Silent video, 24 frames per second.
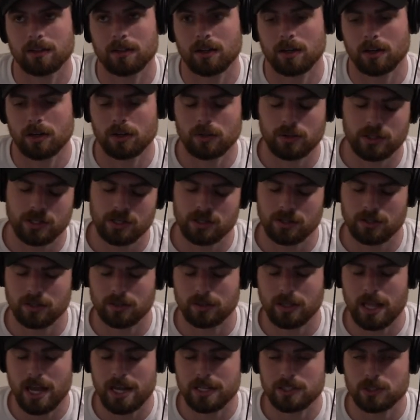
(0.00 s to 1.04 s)
Earlier
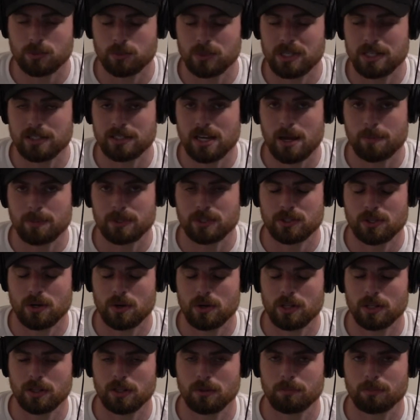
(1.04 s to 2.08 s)
in last week's
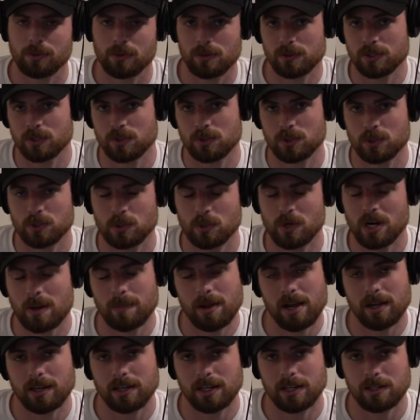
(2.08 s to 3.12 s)
episode in the personal story, I'm
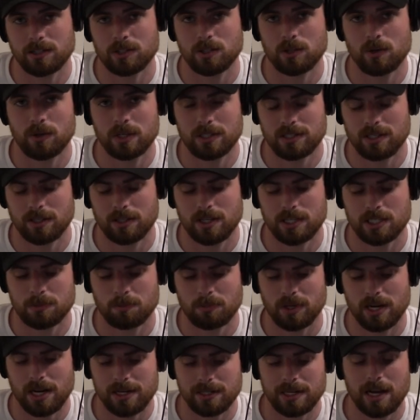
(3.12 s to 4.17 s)
not going to get too into this,
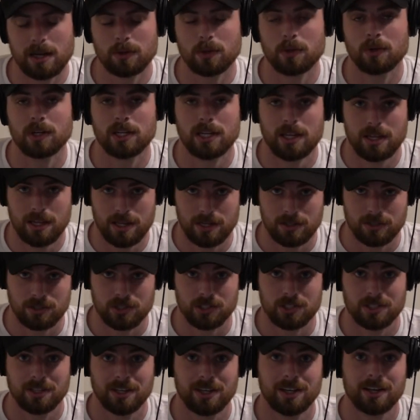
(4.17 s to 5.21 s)
but I downloaded
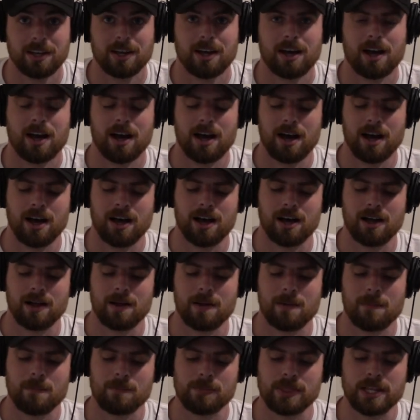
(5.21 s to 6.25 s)
Hinge.
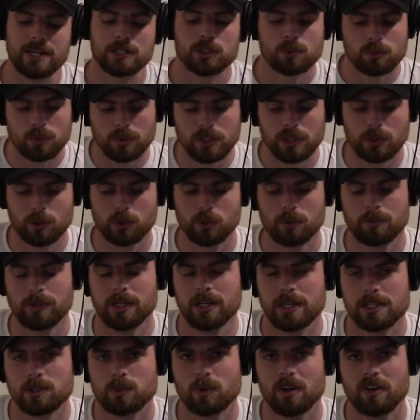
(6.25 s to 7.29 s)
It's really cool
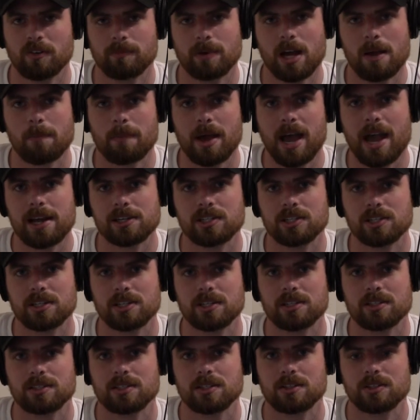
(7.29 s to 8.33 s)
because one of my
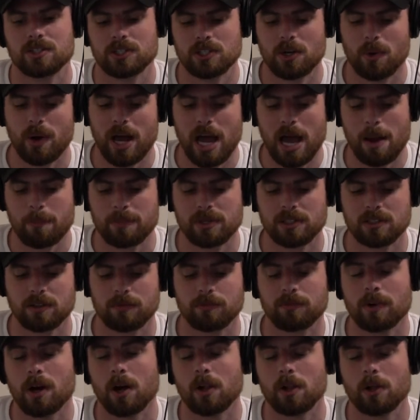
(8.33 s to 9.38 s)
matches so happened to
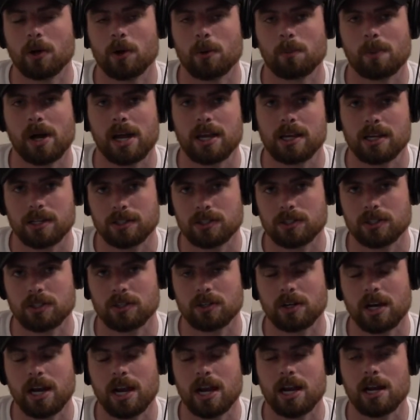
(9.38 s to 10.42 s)
follow my
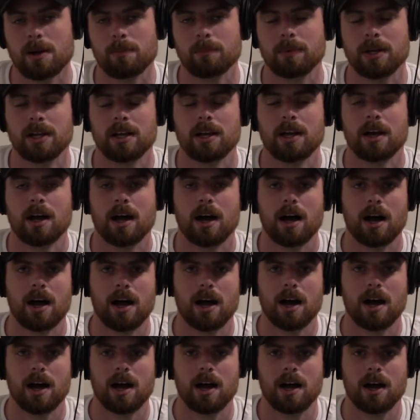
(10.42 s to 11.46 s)
Instagram.
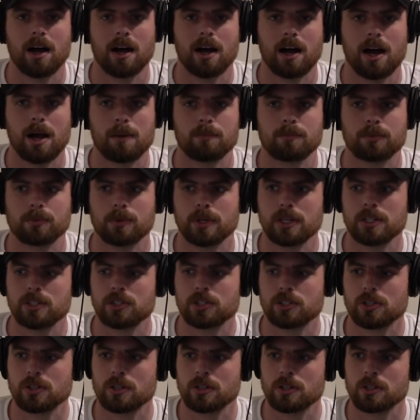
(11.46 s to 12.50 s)
I'm pretty
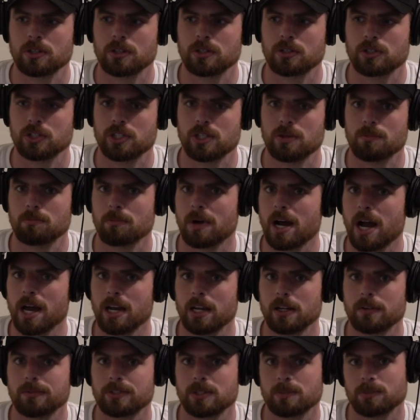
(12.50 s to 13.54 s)
sure she might
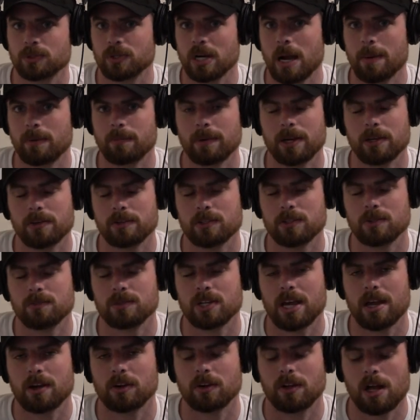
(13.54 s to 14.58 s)
have subscribed to my YouTube
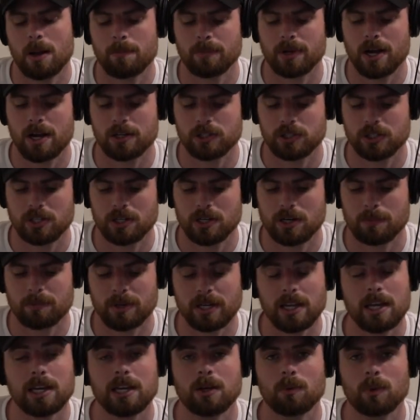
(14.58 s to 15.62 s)
channel. I'm not sure.
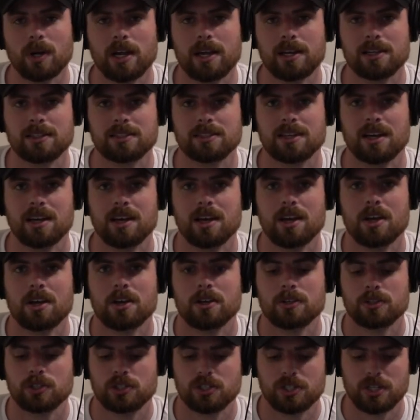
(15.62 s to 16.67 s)
But anyways,
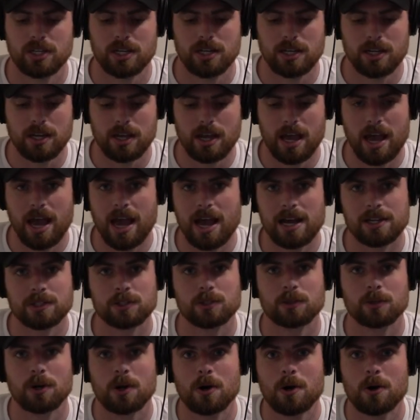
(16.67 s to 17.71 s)
she has
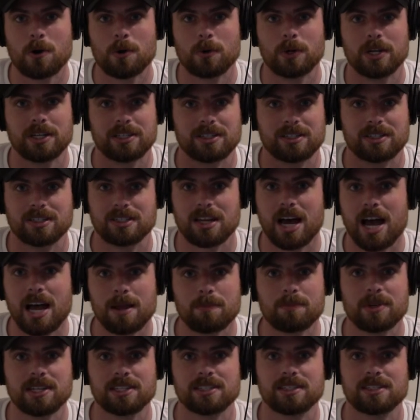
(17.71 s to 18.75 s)
her own
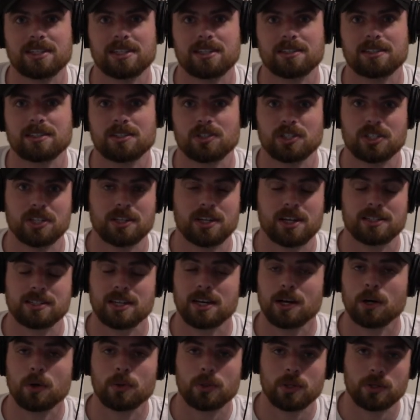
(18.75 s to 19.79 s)
side business. She does
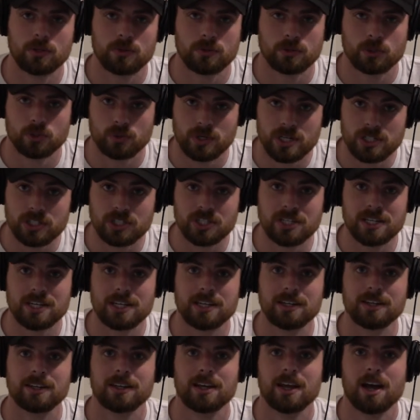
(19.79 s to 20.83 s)
health and
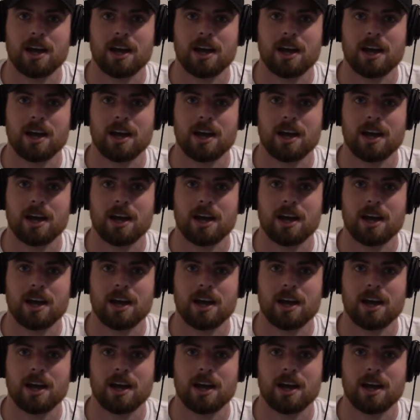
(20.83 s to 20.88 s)
nutrition.